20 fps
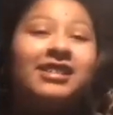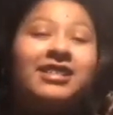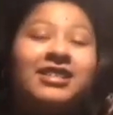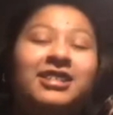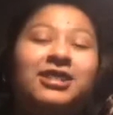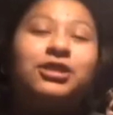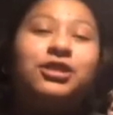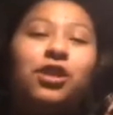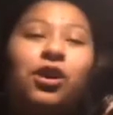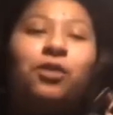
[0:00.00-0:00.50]

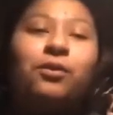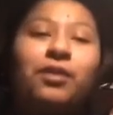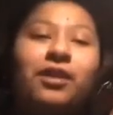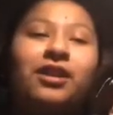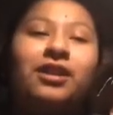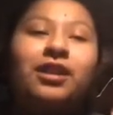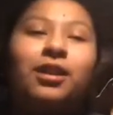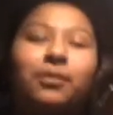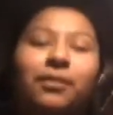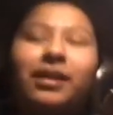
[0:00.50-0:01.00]
so we're
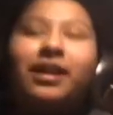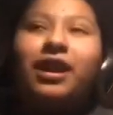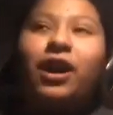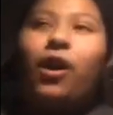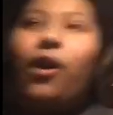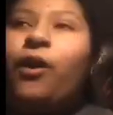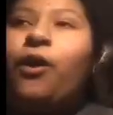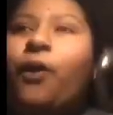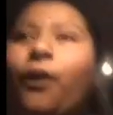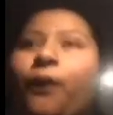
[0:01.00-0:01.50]
on our way
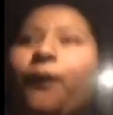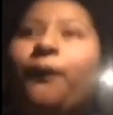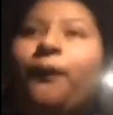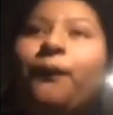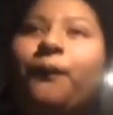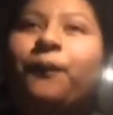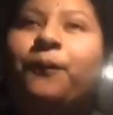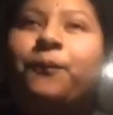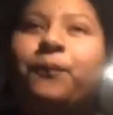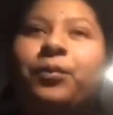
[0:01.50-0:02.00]

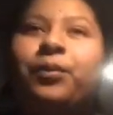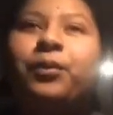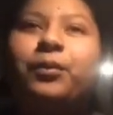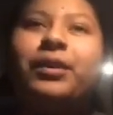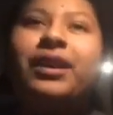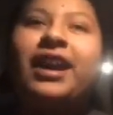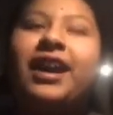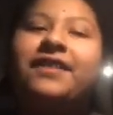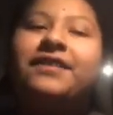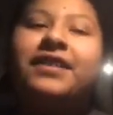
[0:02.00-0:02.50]
home. We
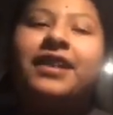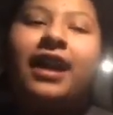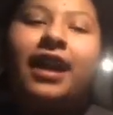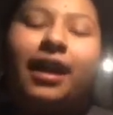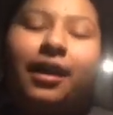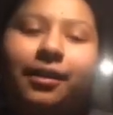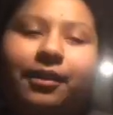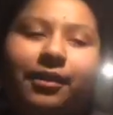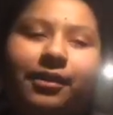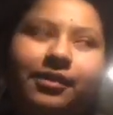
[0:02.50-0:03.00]
have an
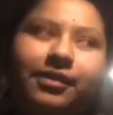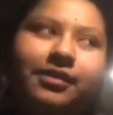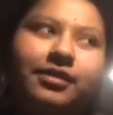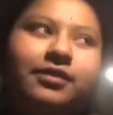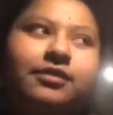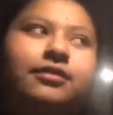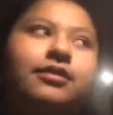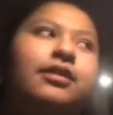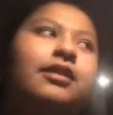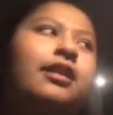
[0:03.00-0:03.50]
hour,
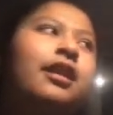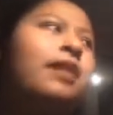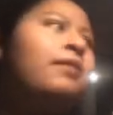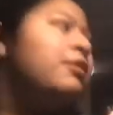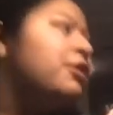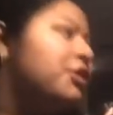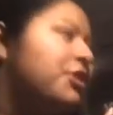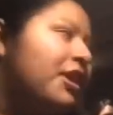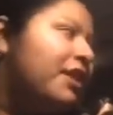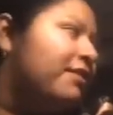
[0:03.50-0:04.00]
hour
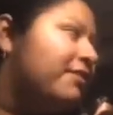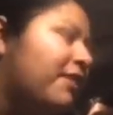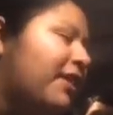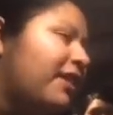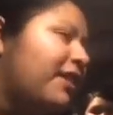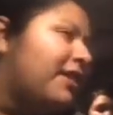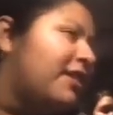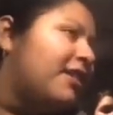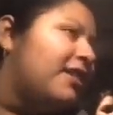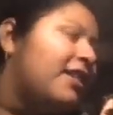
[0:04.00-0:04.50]
drive, right?
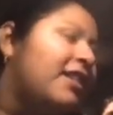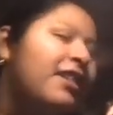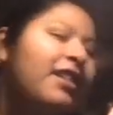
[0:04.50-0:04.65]
Yeah.